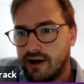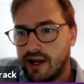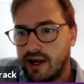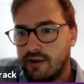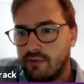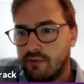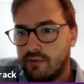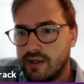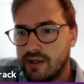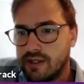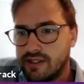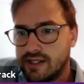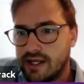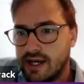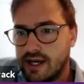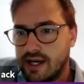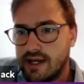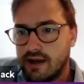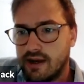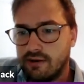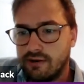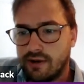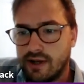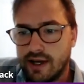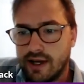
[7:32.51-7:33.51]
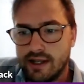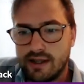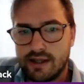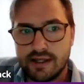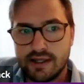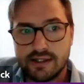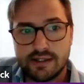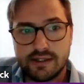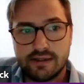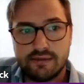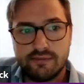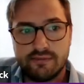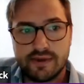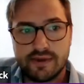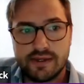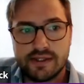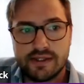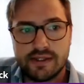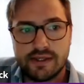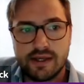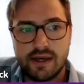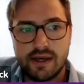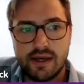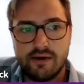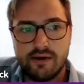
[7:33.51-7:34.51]
Can we say, okay,
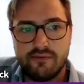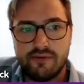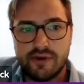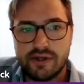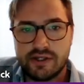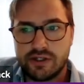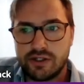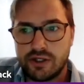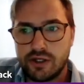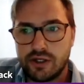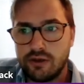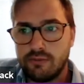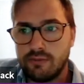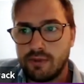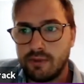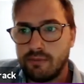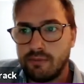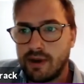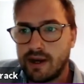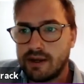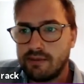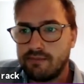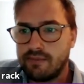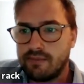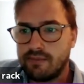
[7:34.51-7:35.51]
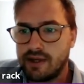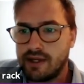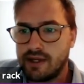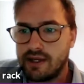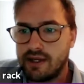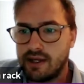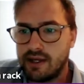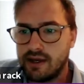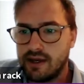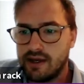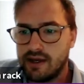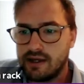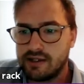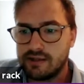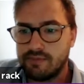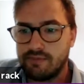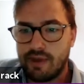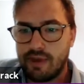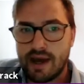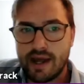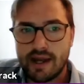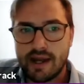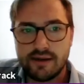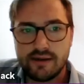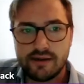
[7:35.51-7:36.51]
this tumor might be
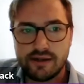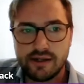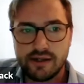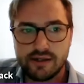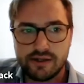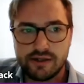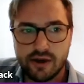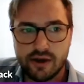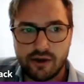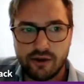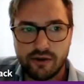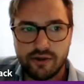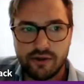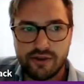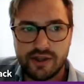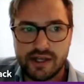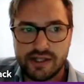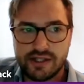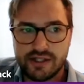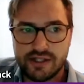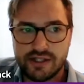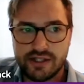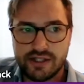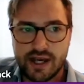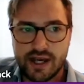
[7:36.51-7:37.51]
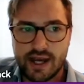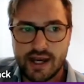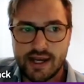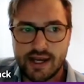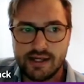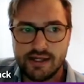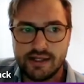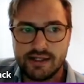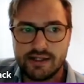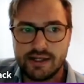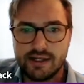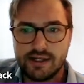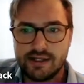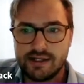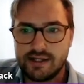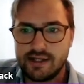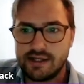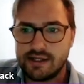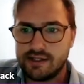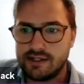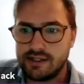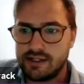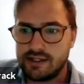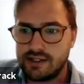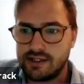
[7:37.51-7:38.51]
dependent on this change? Is
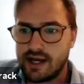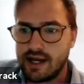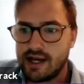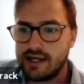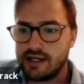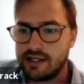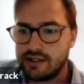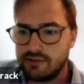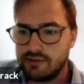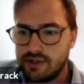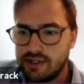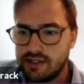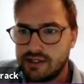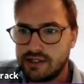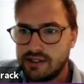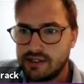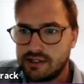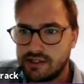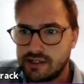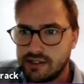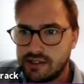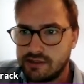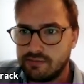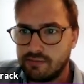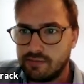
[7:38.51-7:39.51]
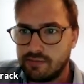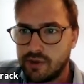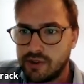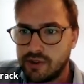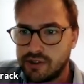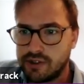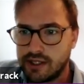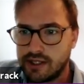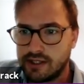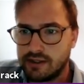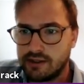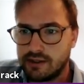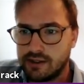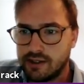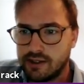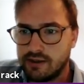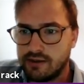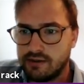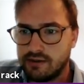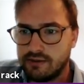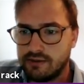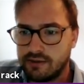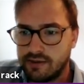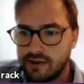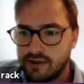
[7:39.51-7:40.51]
this the change which is pushing
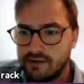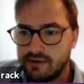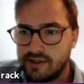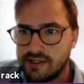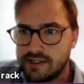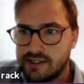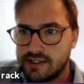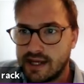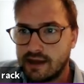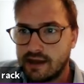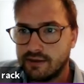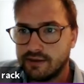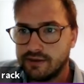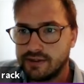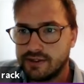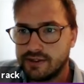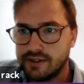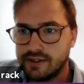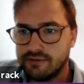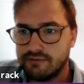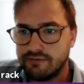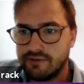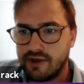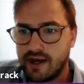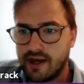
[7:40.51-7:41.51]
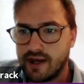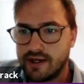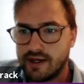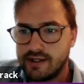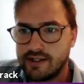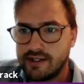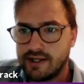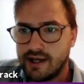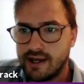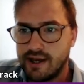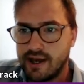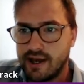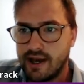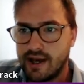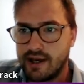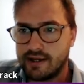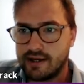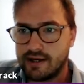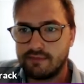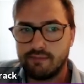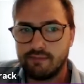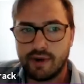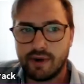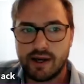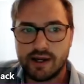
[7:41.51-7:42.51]
the cells to divide?
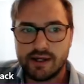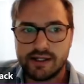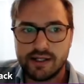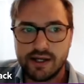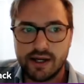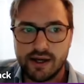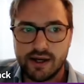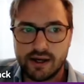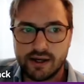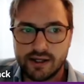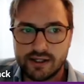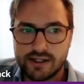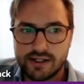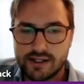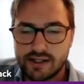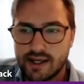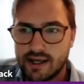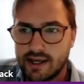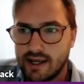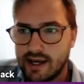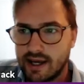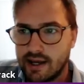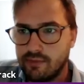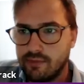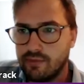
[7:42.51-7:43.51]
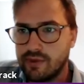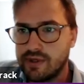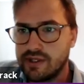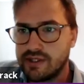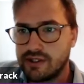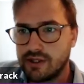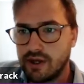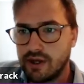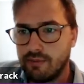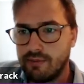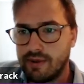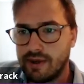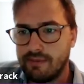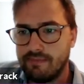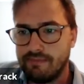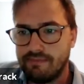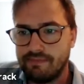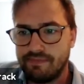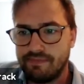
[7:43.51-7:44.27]
And by targeting it, can we stop it?